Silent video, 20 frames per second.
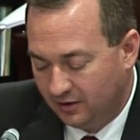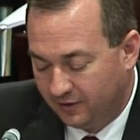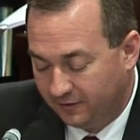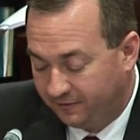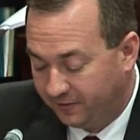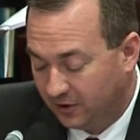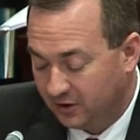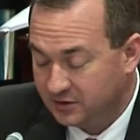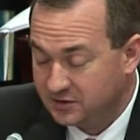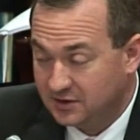The
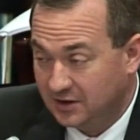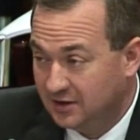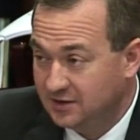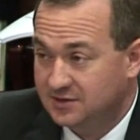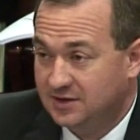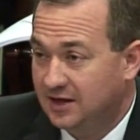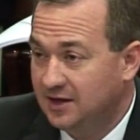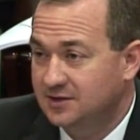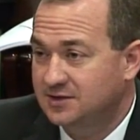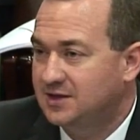first
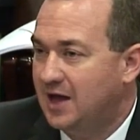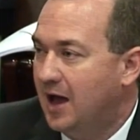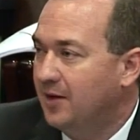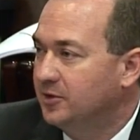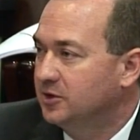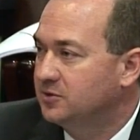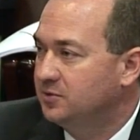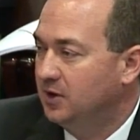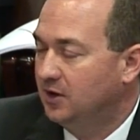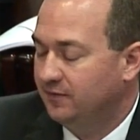is the
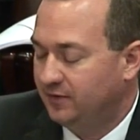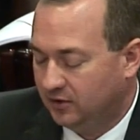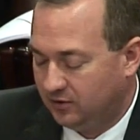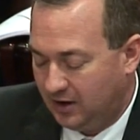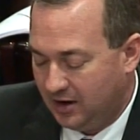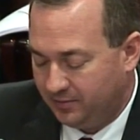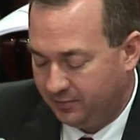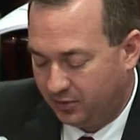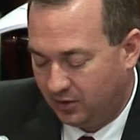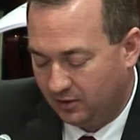establishment of a
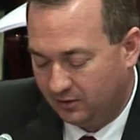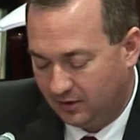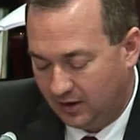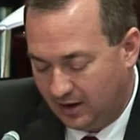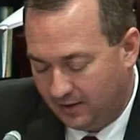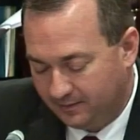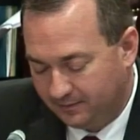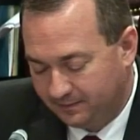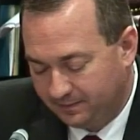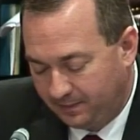grant
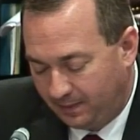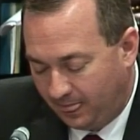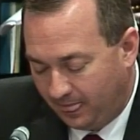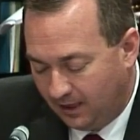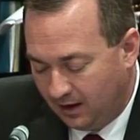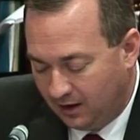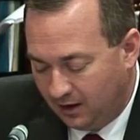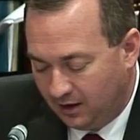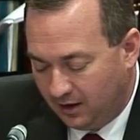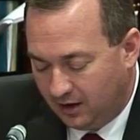program.
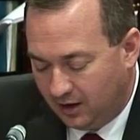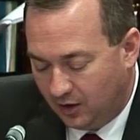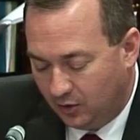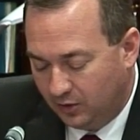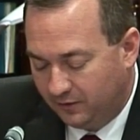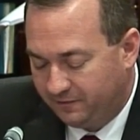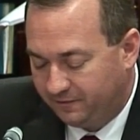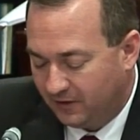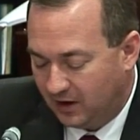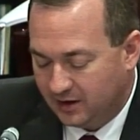It
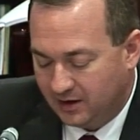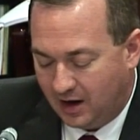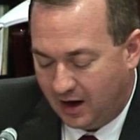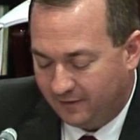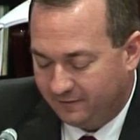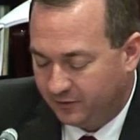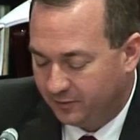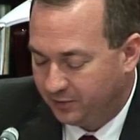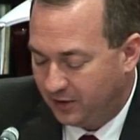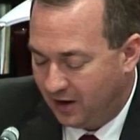would fund
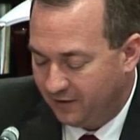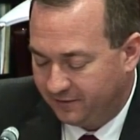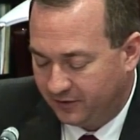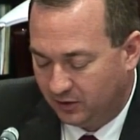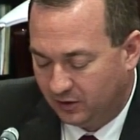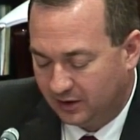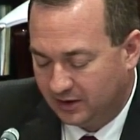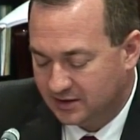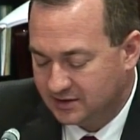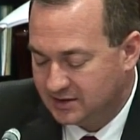not for
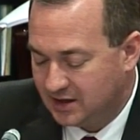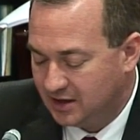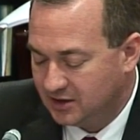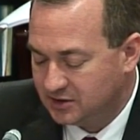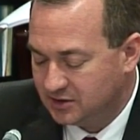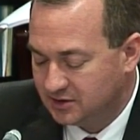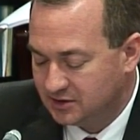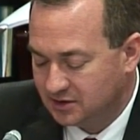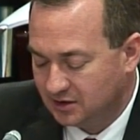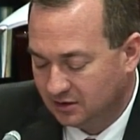profit
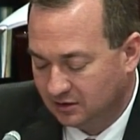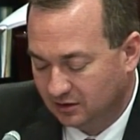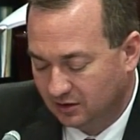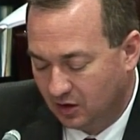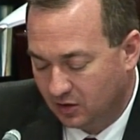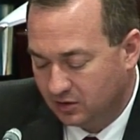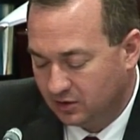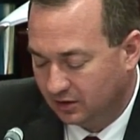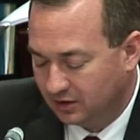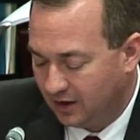organizations,
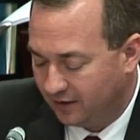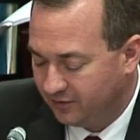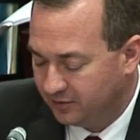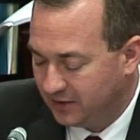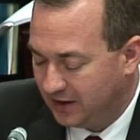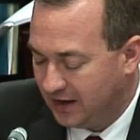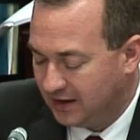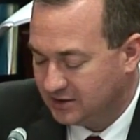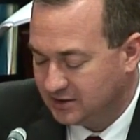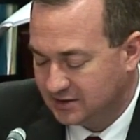local
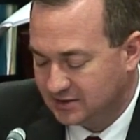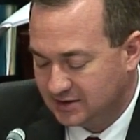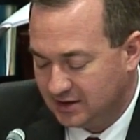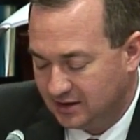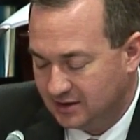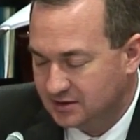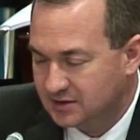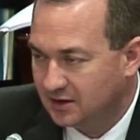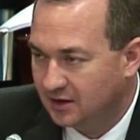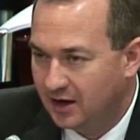government
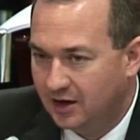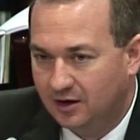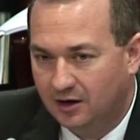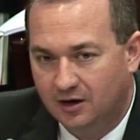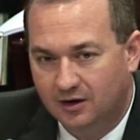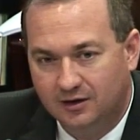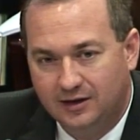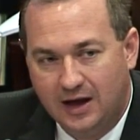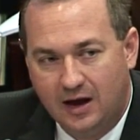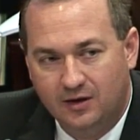agencies like
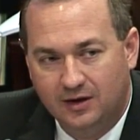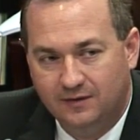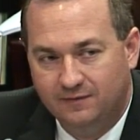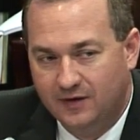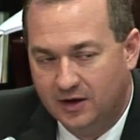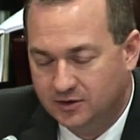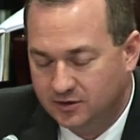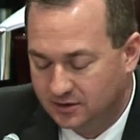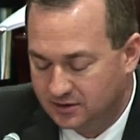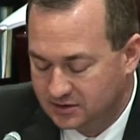our county
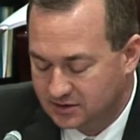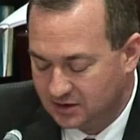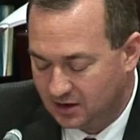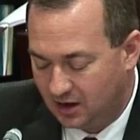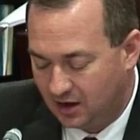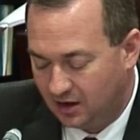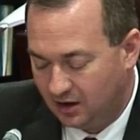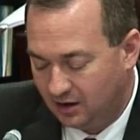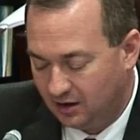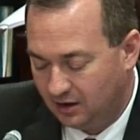veterans,
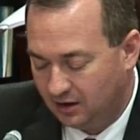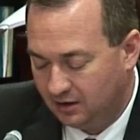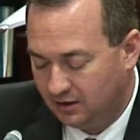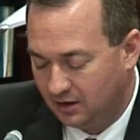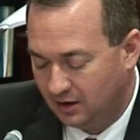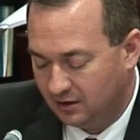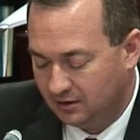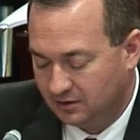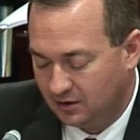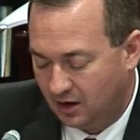uh,
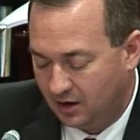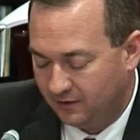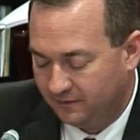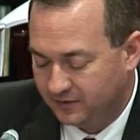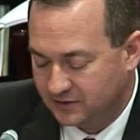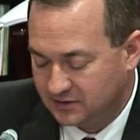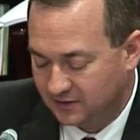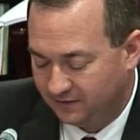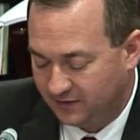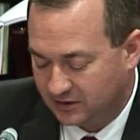uh, uh,
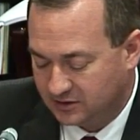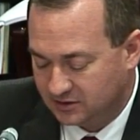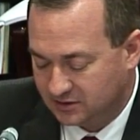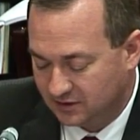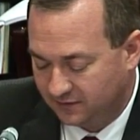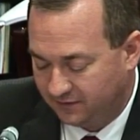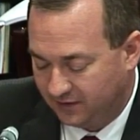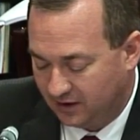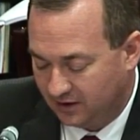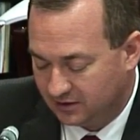Office of
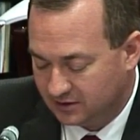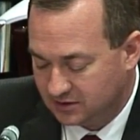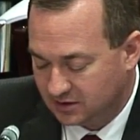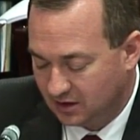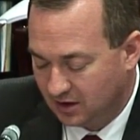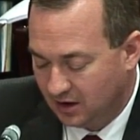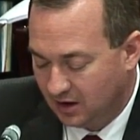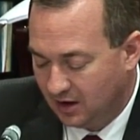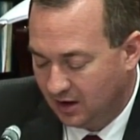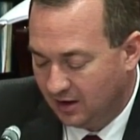Veterans Affairs,
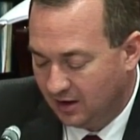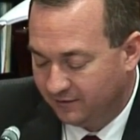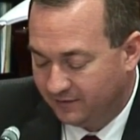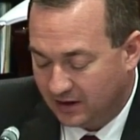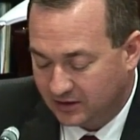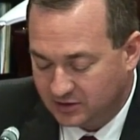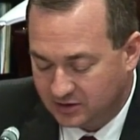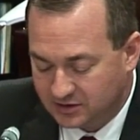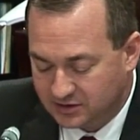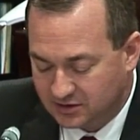
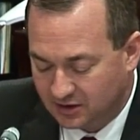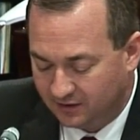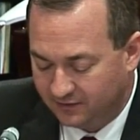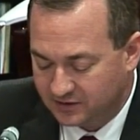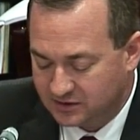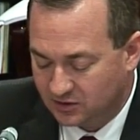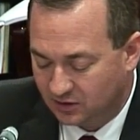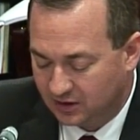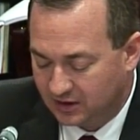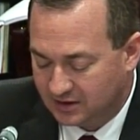veteran
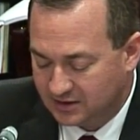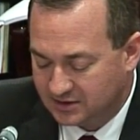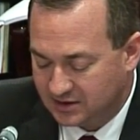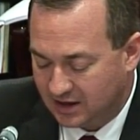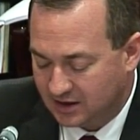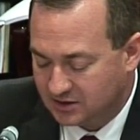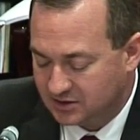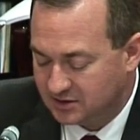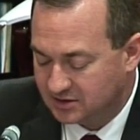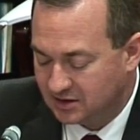service
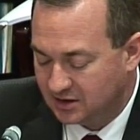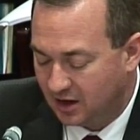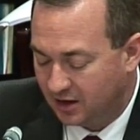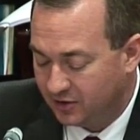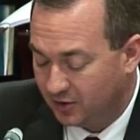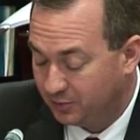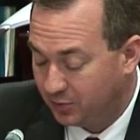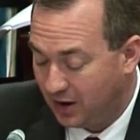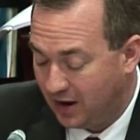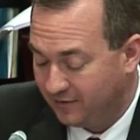organizations, and
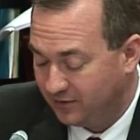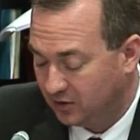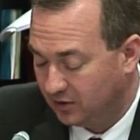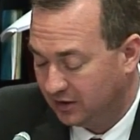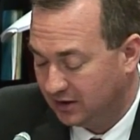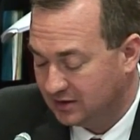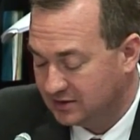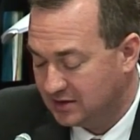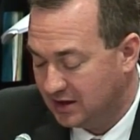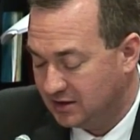other private
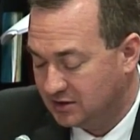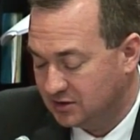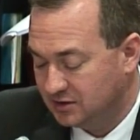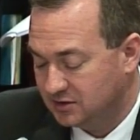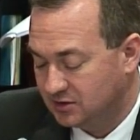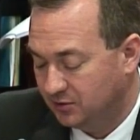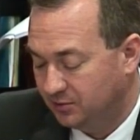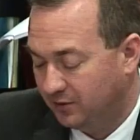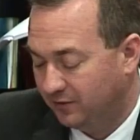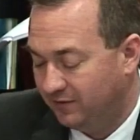
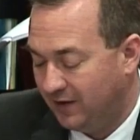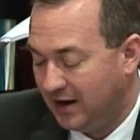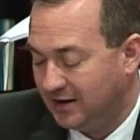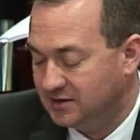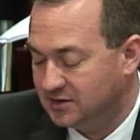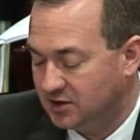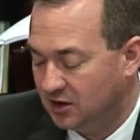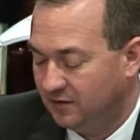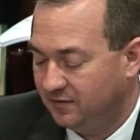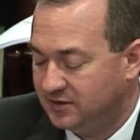organizations who
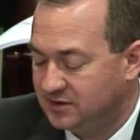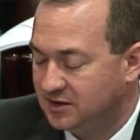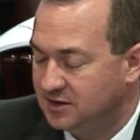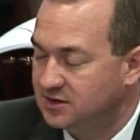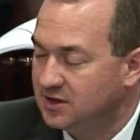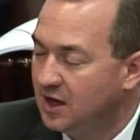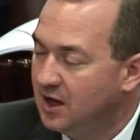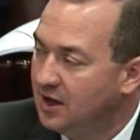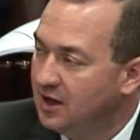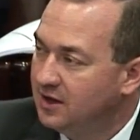provide
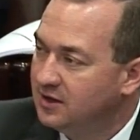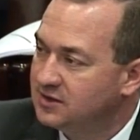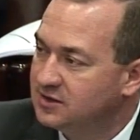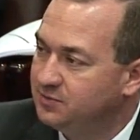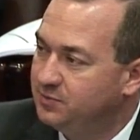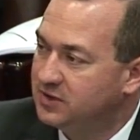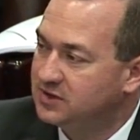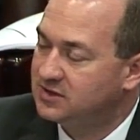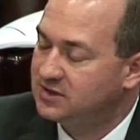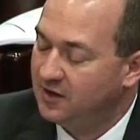services
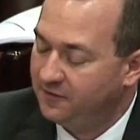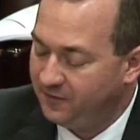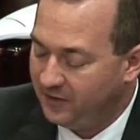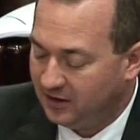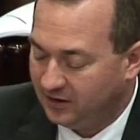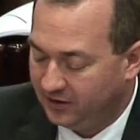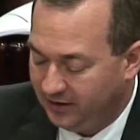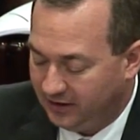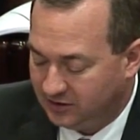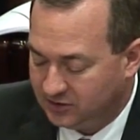
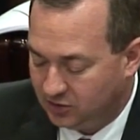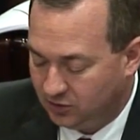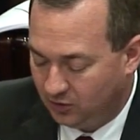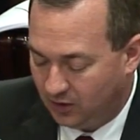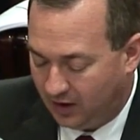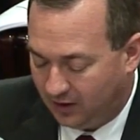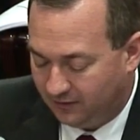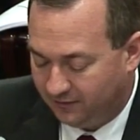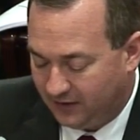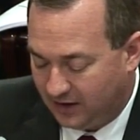specifically
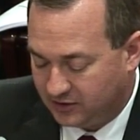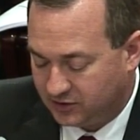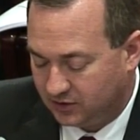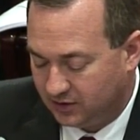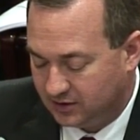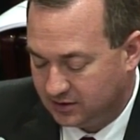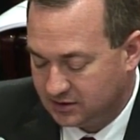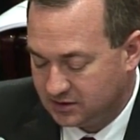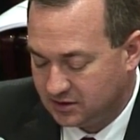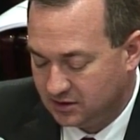to our
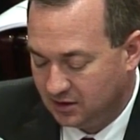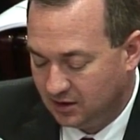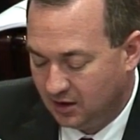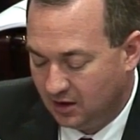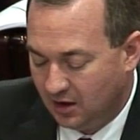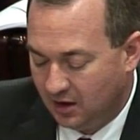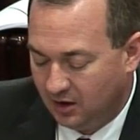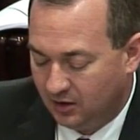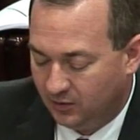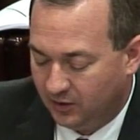veterans
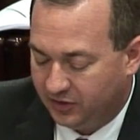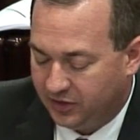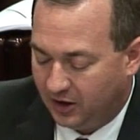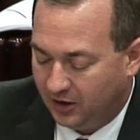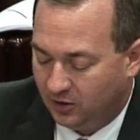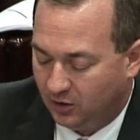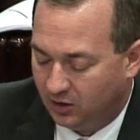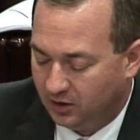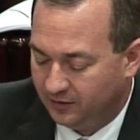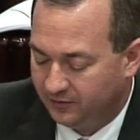with
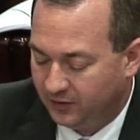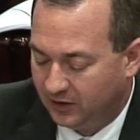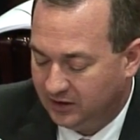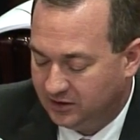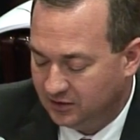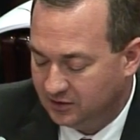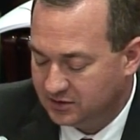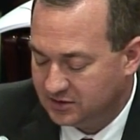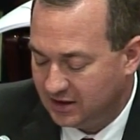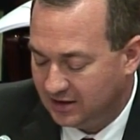a goal of
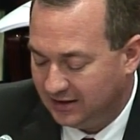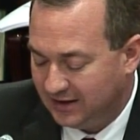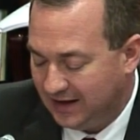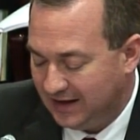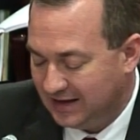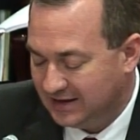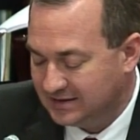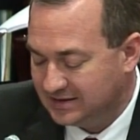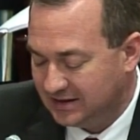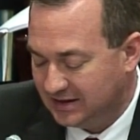reducing
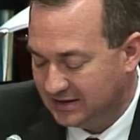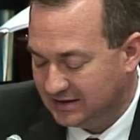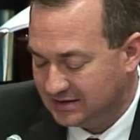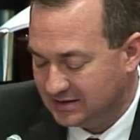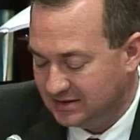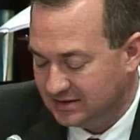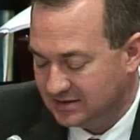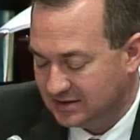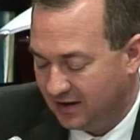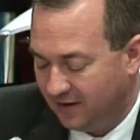the
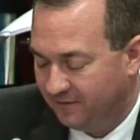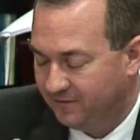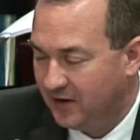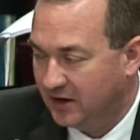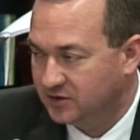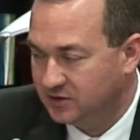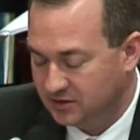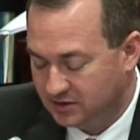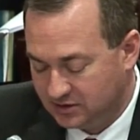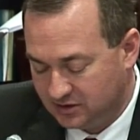incidences of
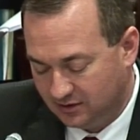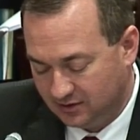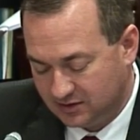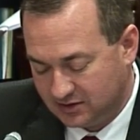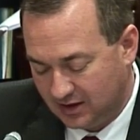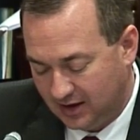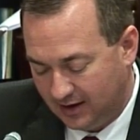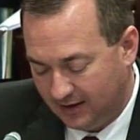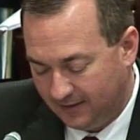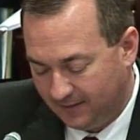veteran
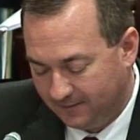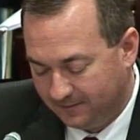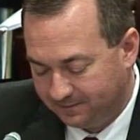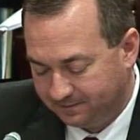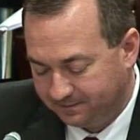suicide.